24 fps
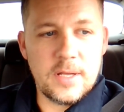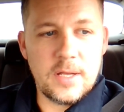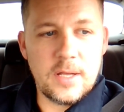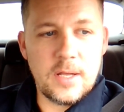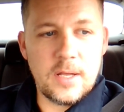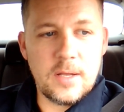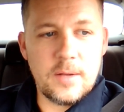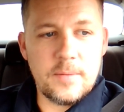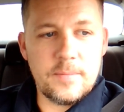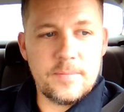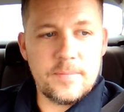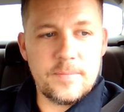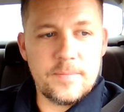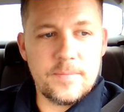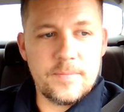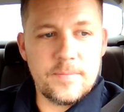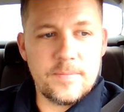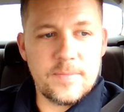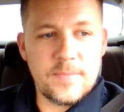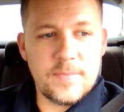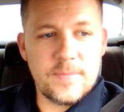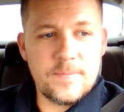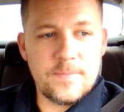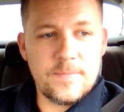Um,
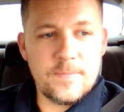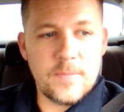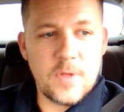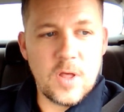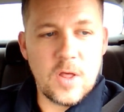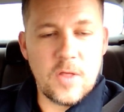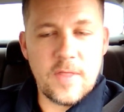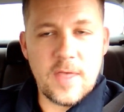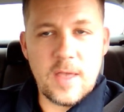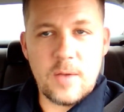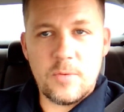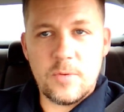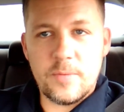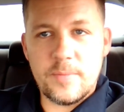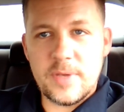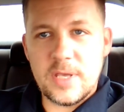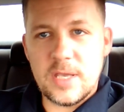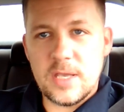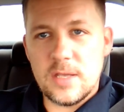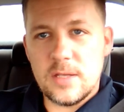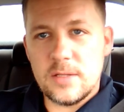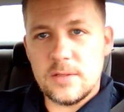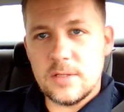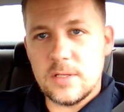all that will
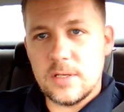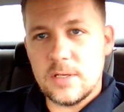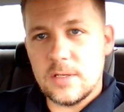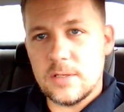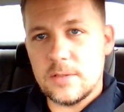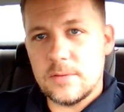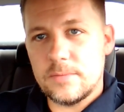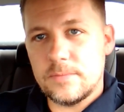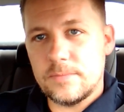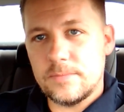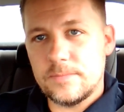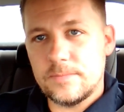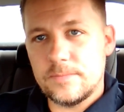be in the